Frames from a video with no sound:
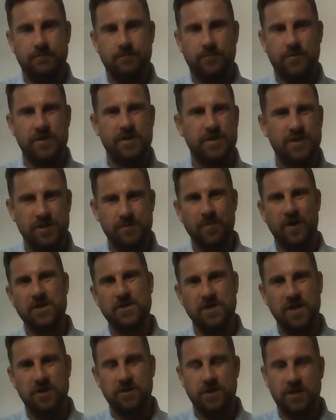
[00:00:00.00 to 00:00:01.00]
well, this is my
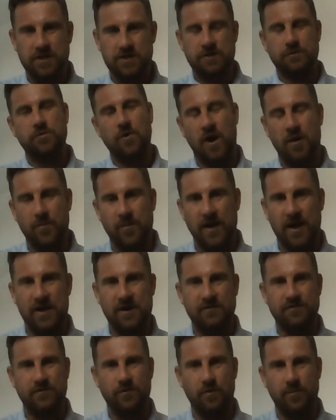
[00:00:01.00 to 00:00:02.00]
session, this is what I'm
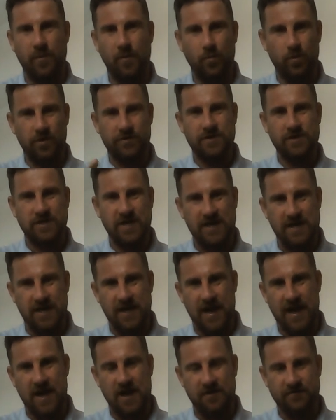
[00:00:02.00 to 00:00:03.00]
planning for, but what does he
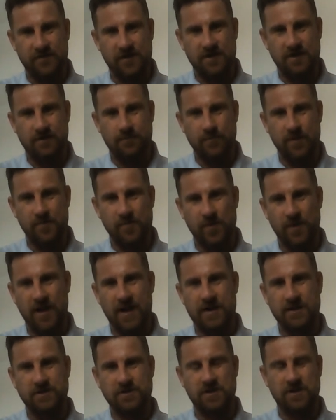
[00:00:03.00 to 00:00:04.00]
get out of it when
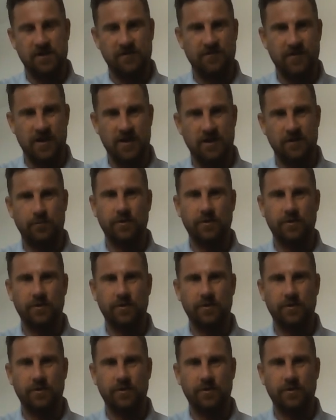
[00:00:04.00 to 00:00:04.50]
playing as a defender?